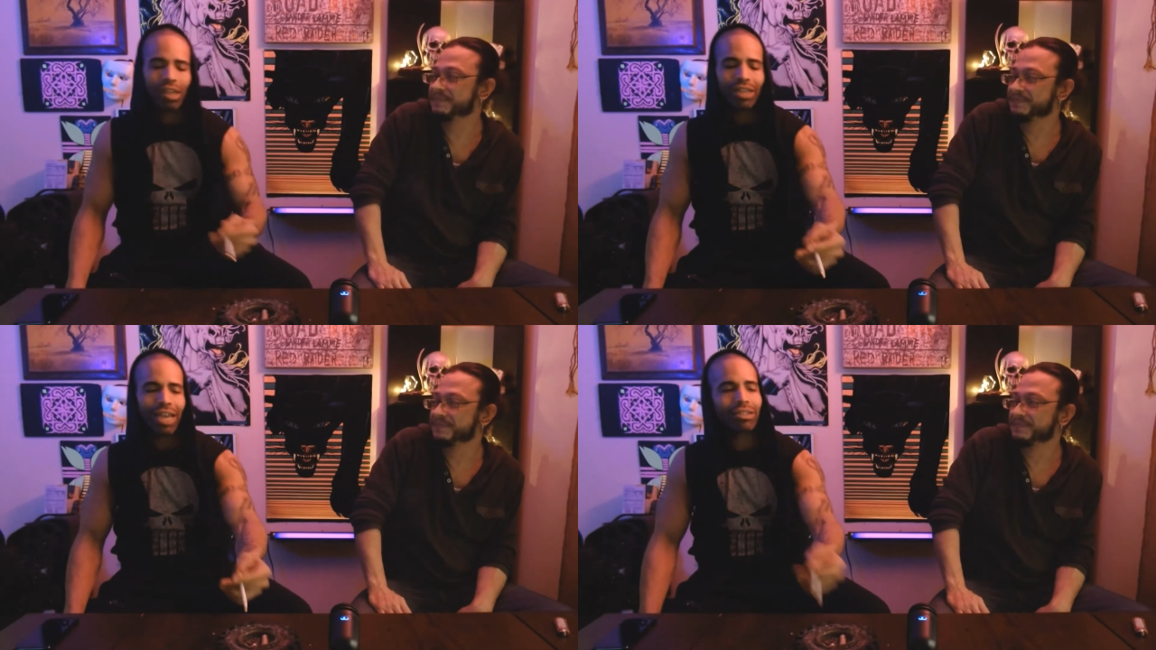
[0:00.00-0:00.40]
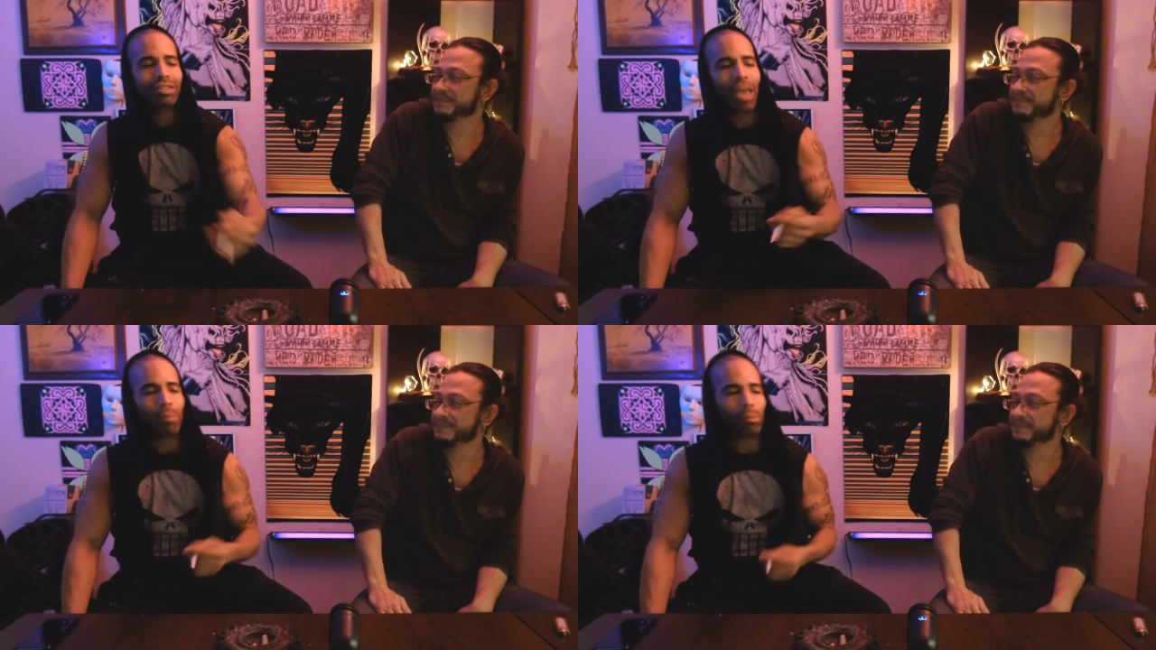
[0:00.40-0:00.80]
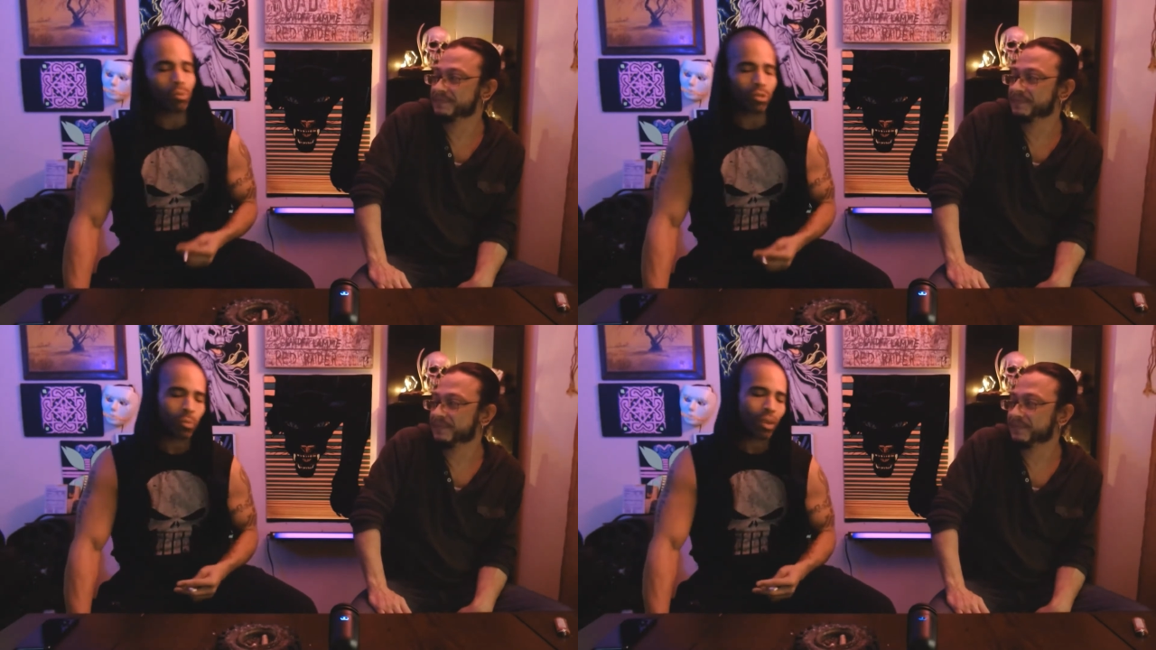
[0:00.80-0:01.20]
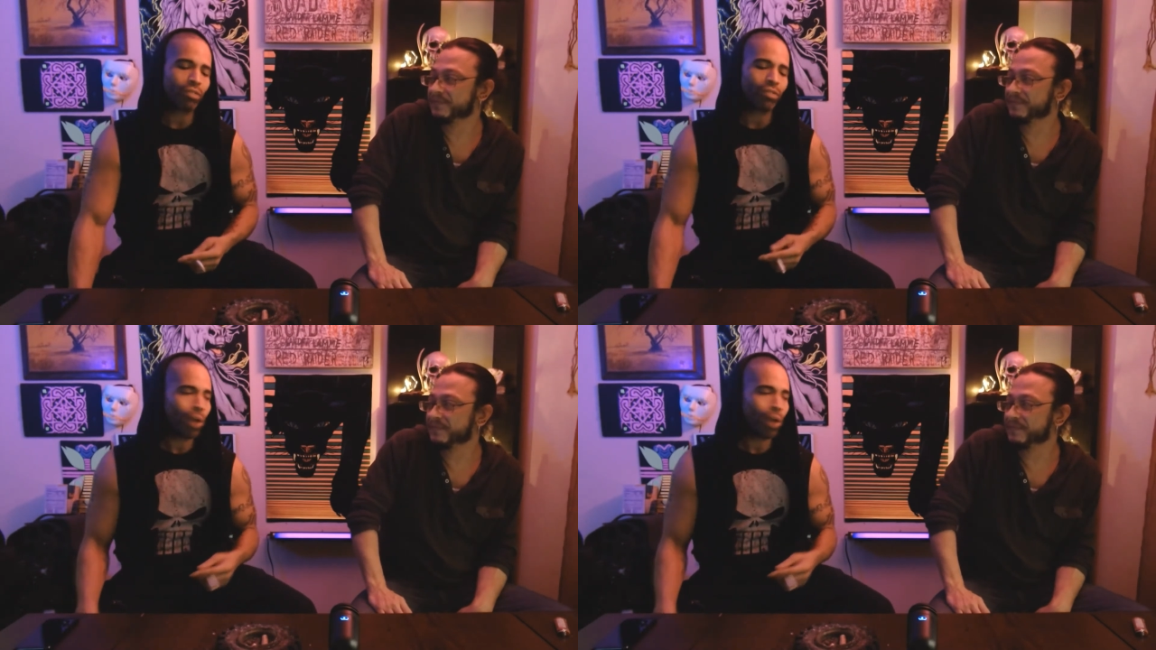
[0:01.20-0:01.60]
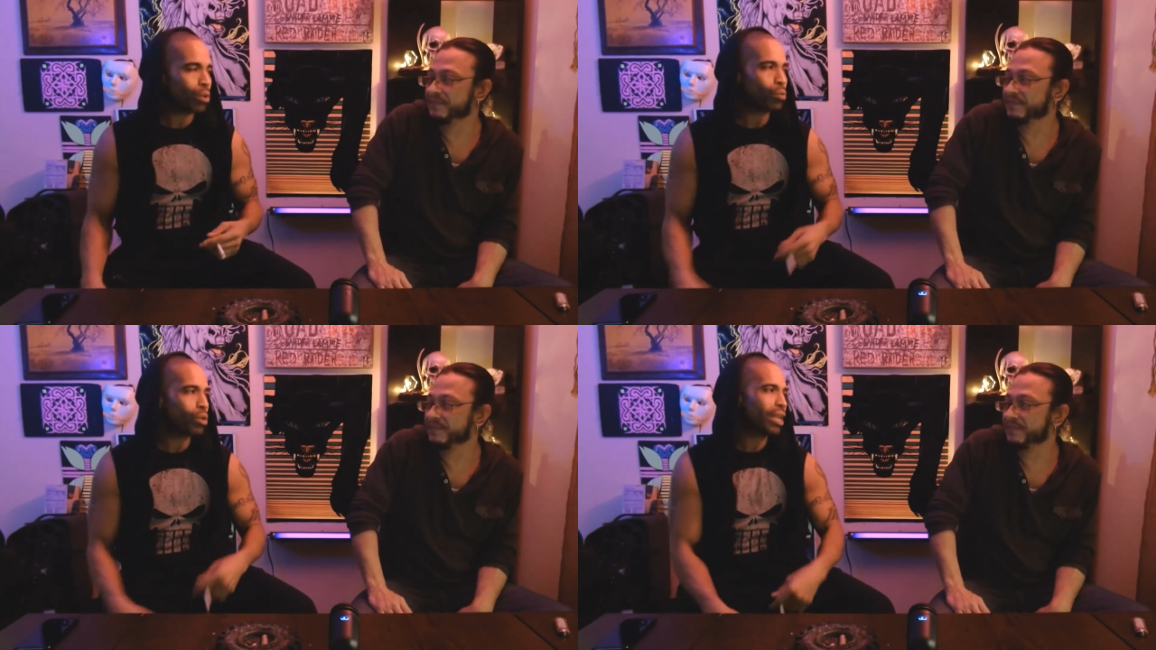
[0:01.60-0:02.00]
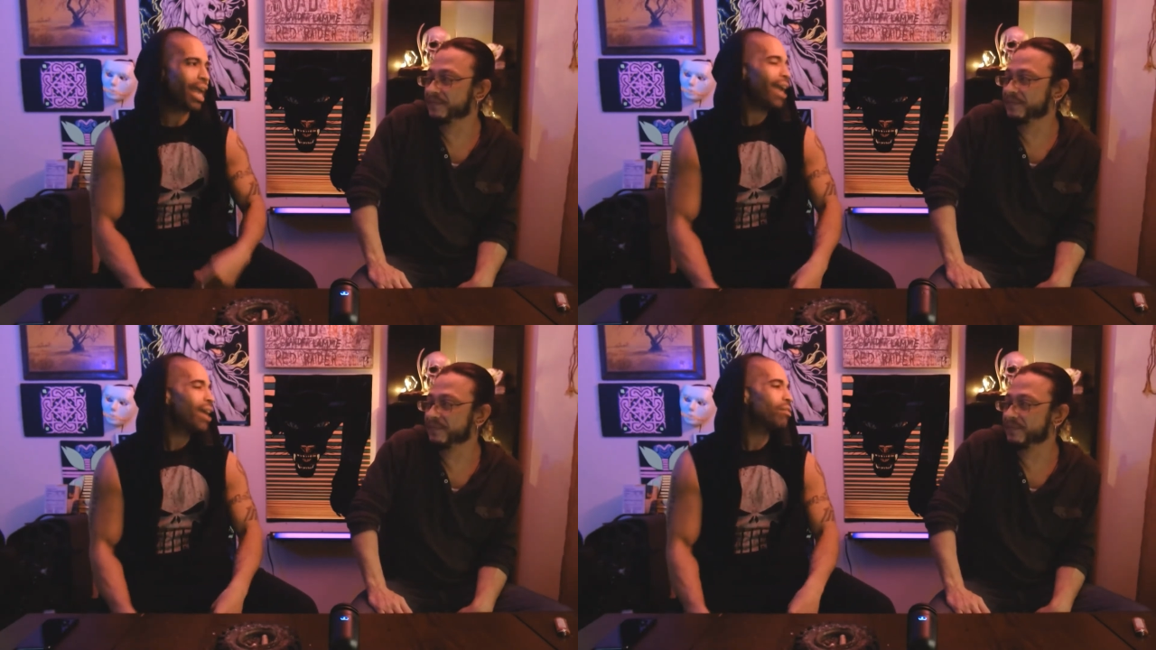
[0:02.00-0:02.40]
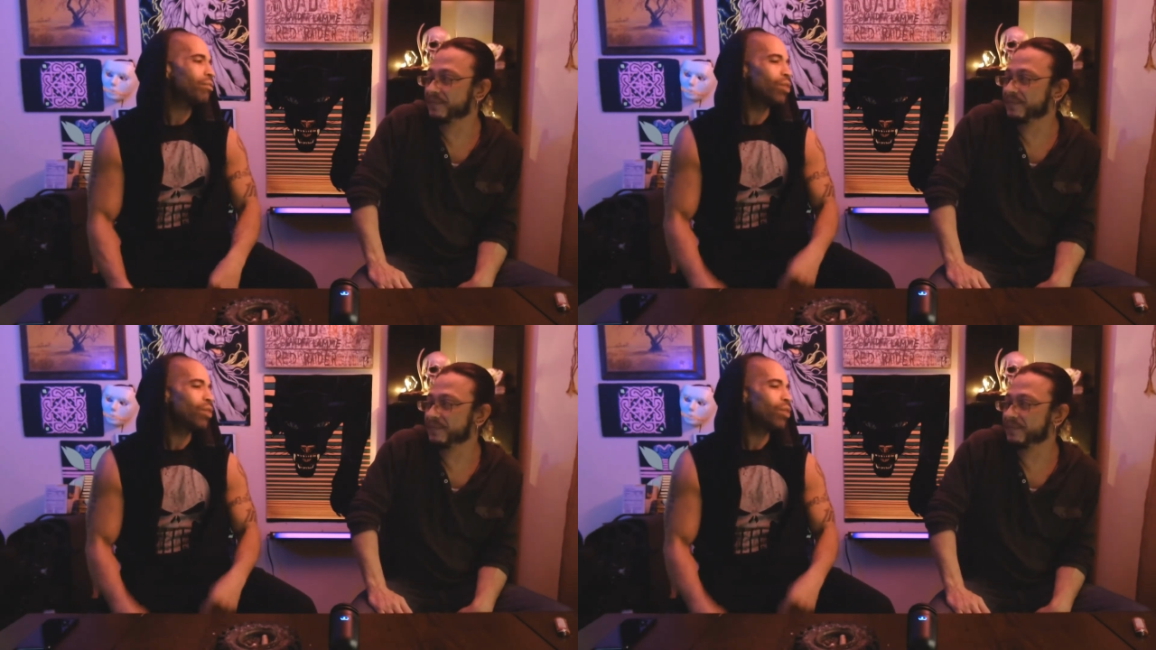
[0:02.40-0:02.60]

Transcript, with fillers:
Speaker 1: That's the type of perspective that we wouldn't have,